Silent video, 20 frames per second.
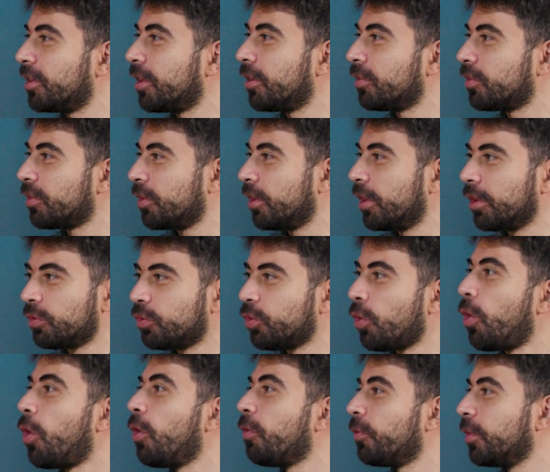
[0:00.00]
times uh, mm -hmm. so like
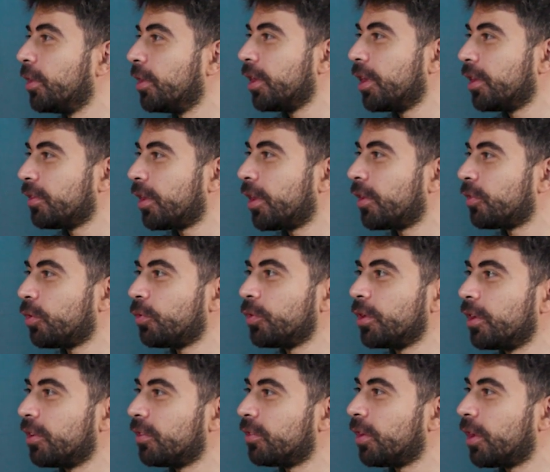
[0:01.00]
so often as, as
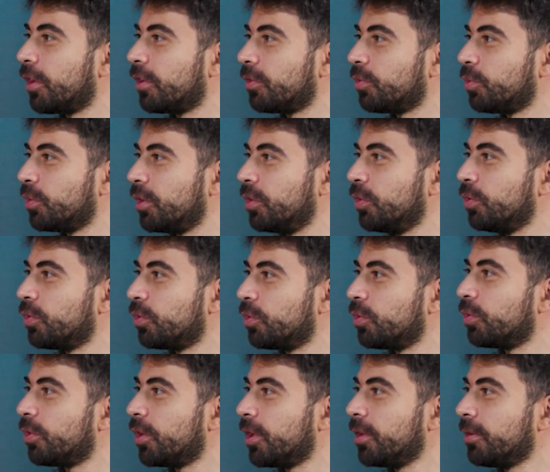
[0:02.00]
often as, as we used
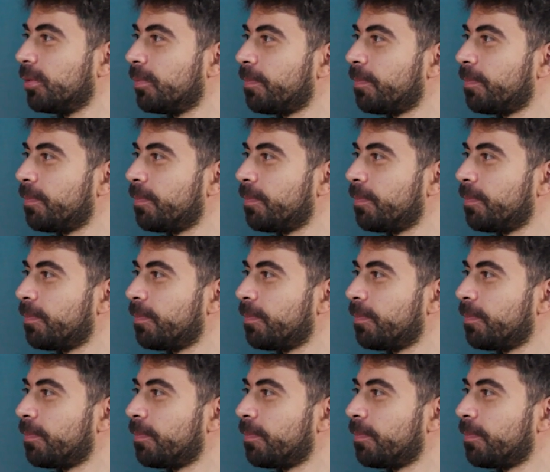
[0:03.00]
to right